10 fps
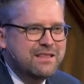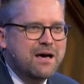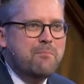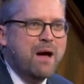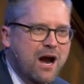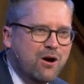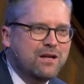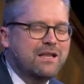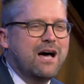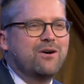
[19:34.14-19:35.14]
the
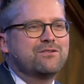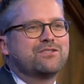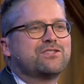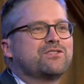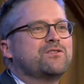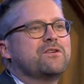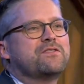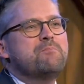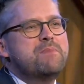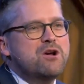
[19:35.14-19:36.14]
parallels,
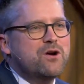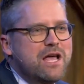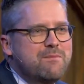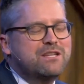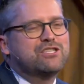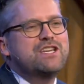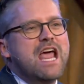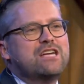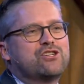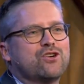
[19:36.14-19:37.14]
the mirror image
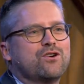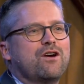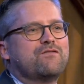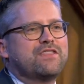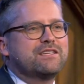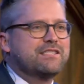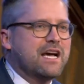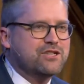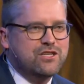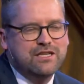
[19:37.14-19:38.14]
nature of this
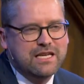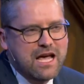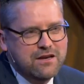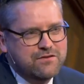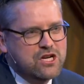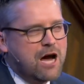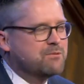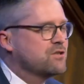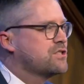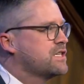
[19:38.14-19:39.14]
section at the end of
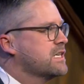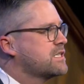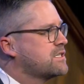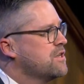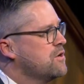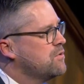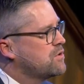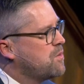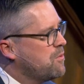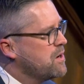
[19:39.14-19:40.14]
chapter 6
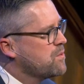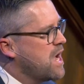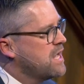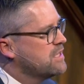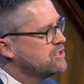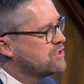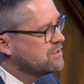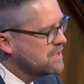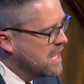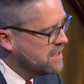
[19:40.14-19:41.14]
with what we read in
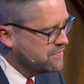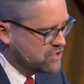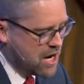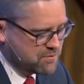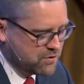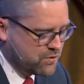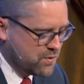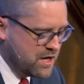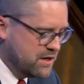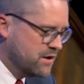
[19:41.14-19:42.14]
the end of chapter
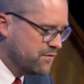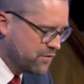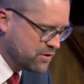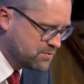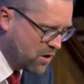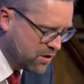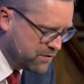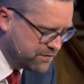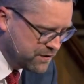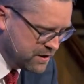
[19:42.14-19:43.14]
3 into the first part
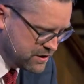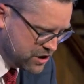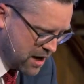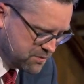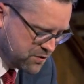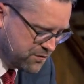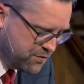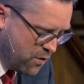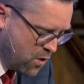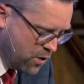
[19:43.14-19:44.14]
of chapter
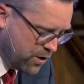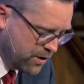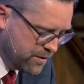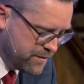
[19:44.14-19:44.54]
4.